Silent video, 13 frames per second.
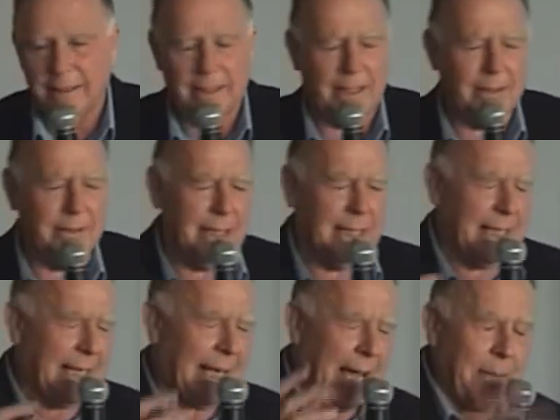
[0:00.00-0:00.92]

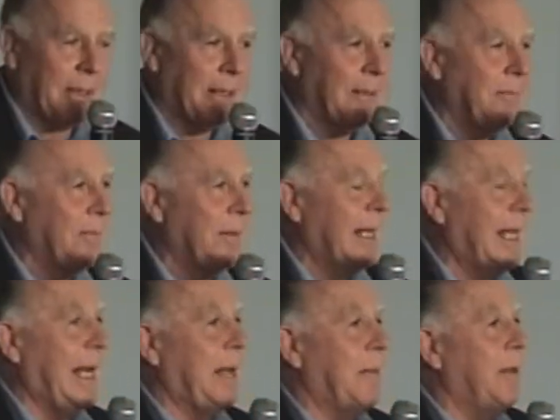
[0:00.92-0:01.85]
only cabin
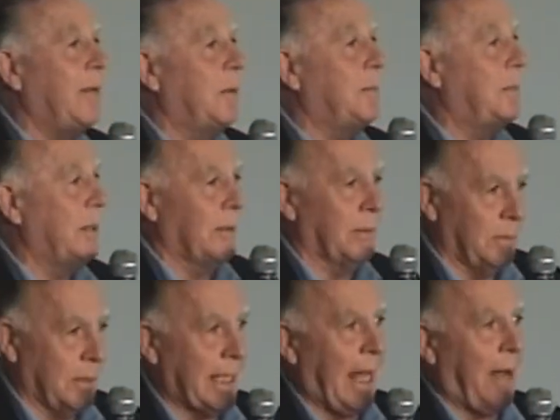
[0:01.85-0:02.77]
Clem ever built
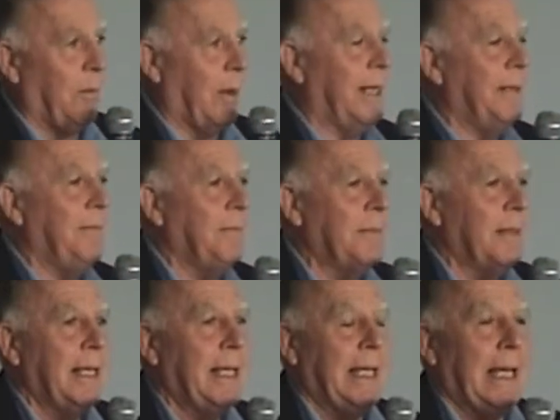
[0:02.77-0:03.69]
was that one.
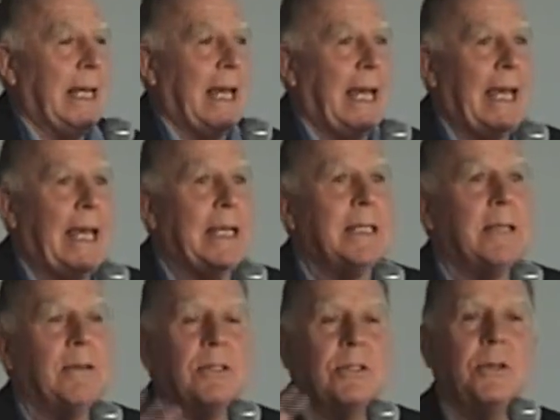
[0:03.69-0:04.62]
And
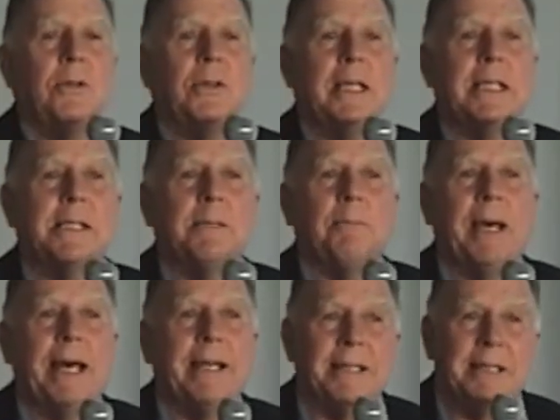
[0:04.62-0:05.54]
there are two things
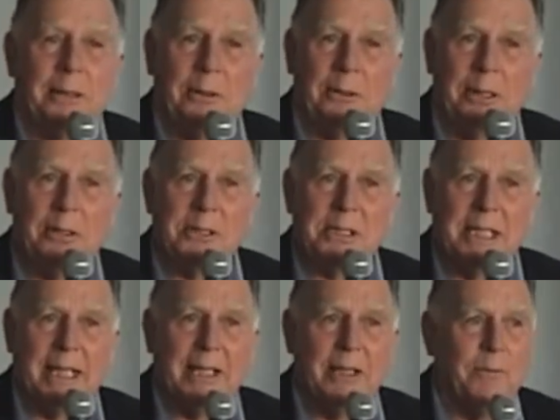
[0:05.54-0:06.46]
about it that are
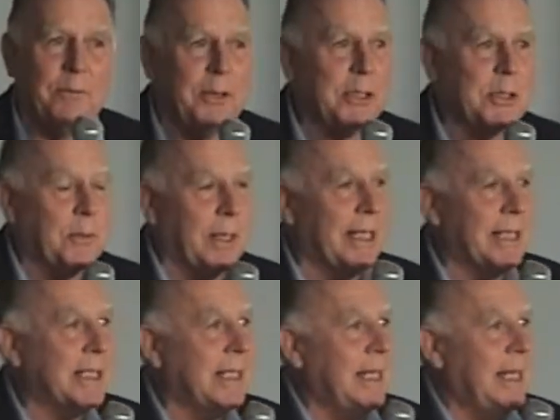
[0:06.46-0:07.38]
interesting. And the first one
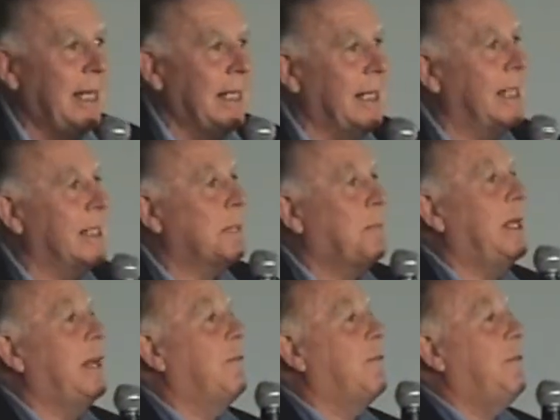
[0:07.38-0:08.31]
is that it's
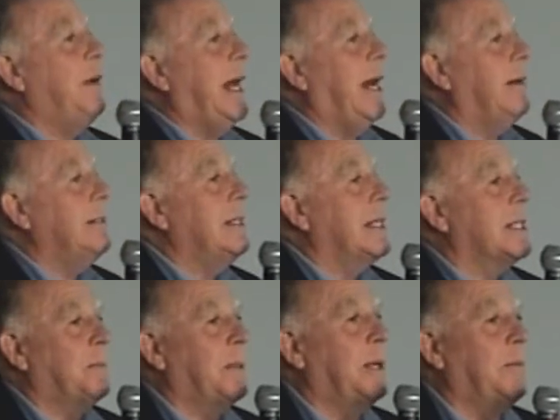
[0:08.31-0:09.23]
been found and
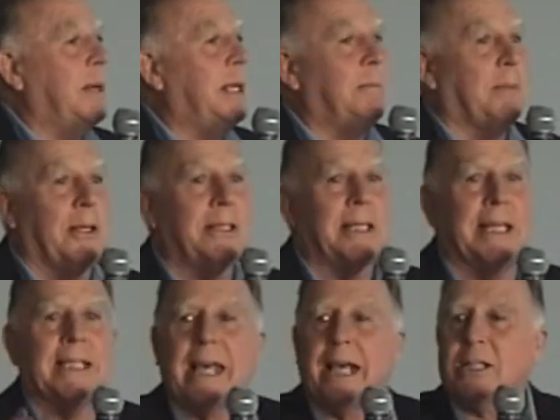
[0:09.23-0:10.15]
it's been rebuilt and
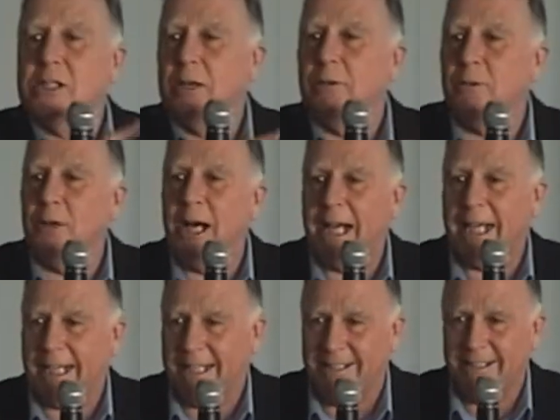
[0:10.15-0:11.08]
it's actually
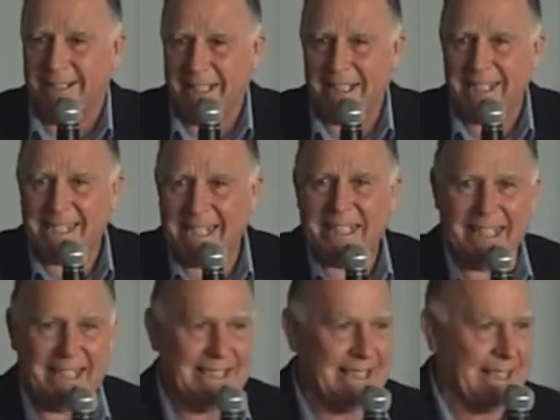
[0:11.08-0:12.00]
flying in, in
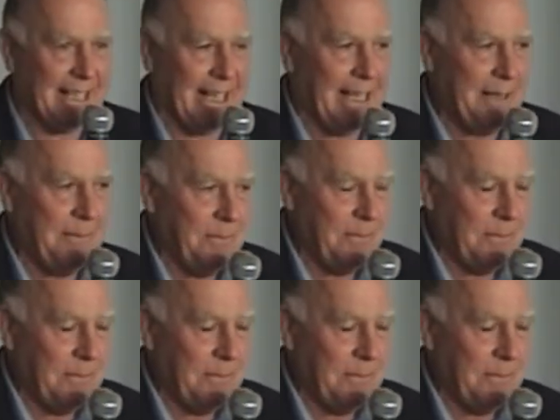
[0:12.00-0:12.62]
Sydney today.